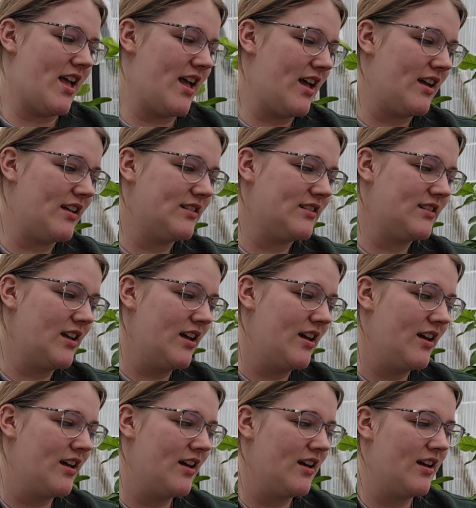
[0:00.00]
and
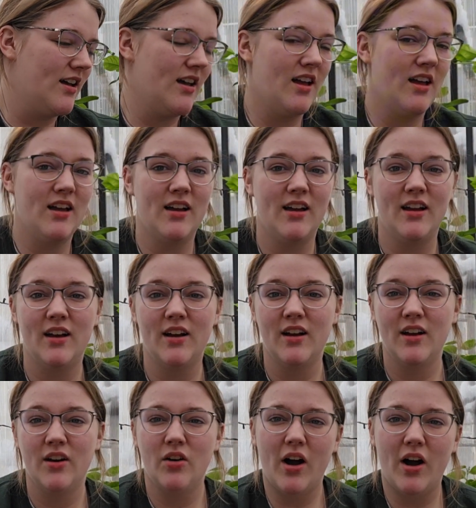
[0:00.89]

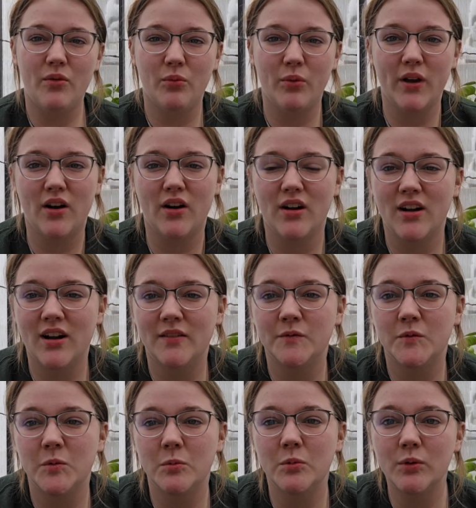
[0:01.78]
we are
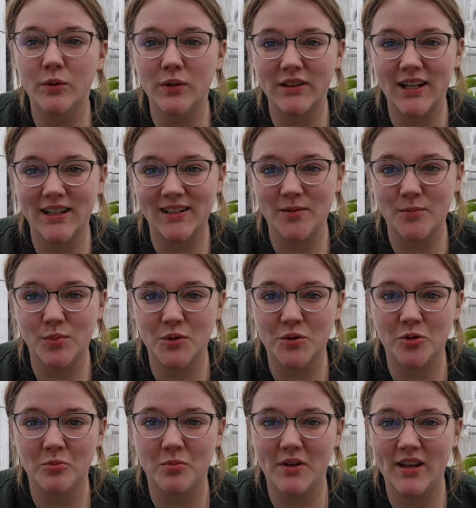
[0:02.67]
comfortable with that
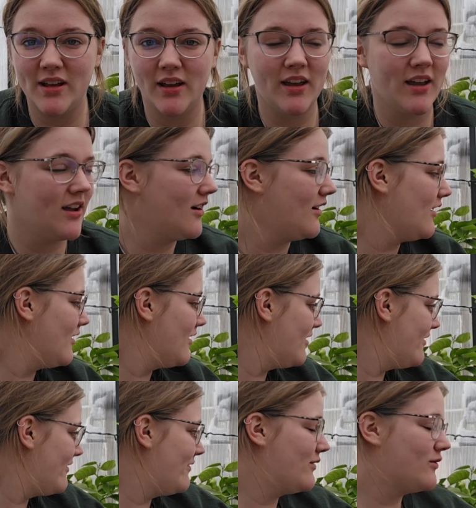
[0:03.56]
temperature being
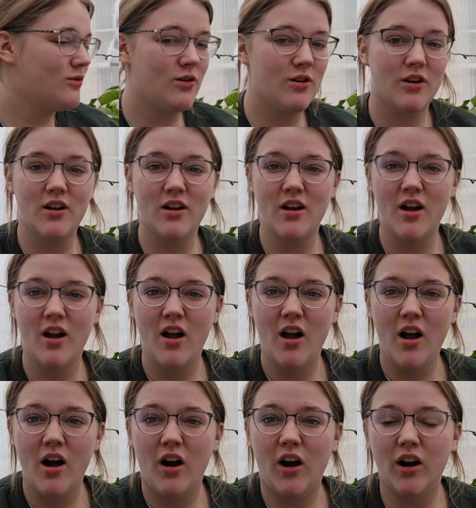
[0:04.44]
here for
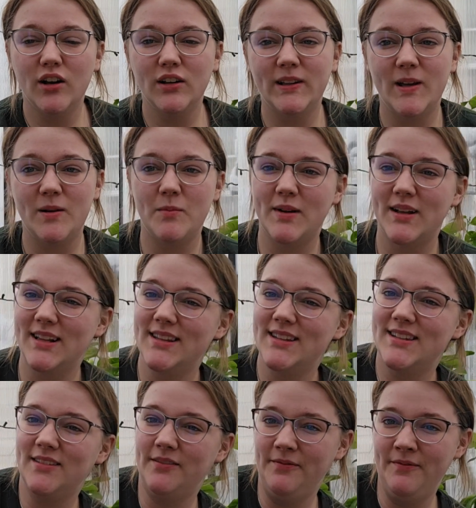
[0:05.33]
our
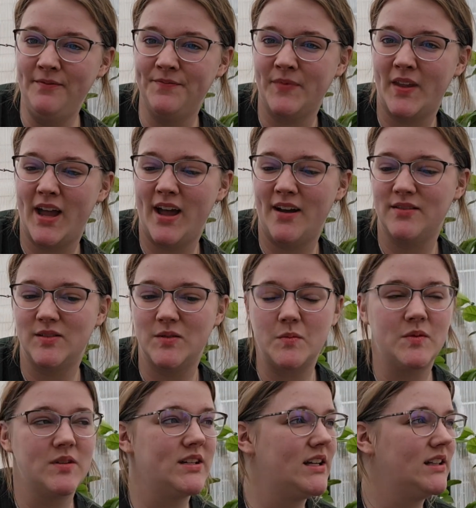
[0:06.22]
lemons. I have
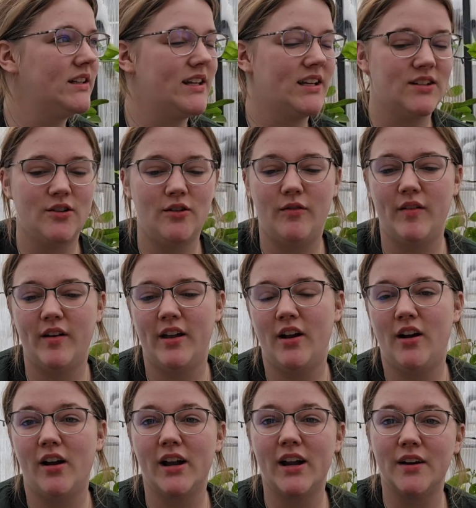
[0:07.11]
some seedlings over
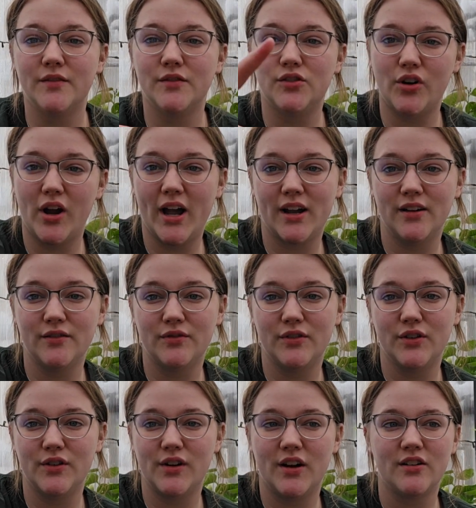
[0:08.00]
here. I have
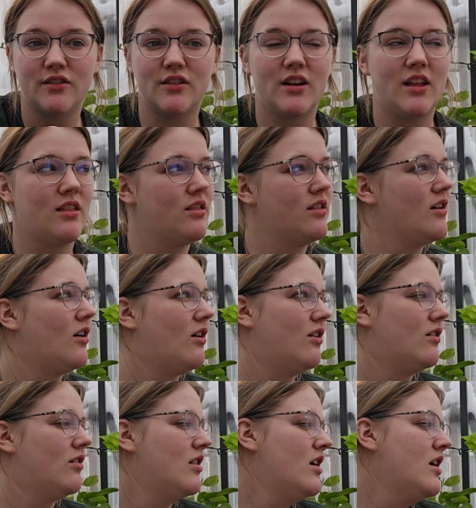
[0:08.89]
dragon fruit underneath
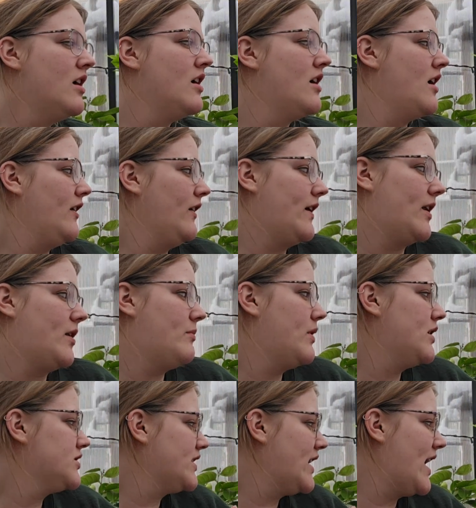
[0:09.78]
y'all. Got
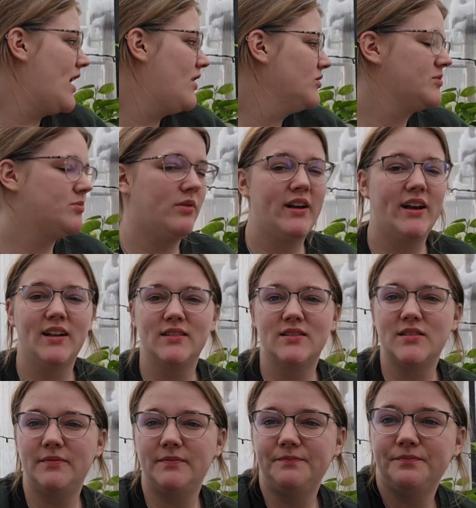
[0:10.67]
a bunch of
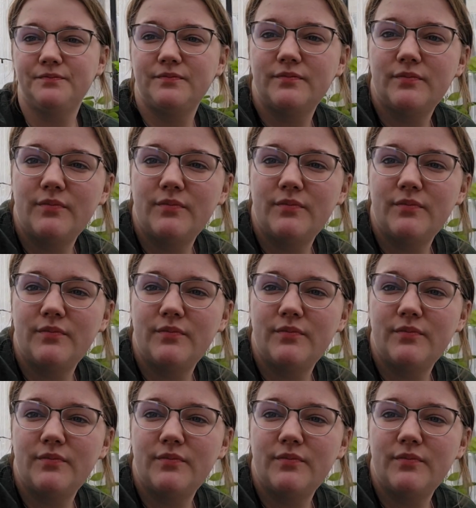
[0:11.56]
houseplants.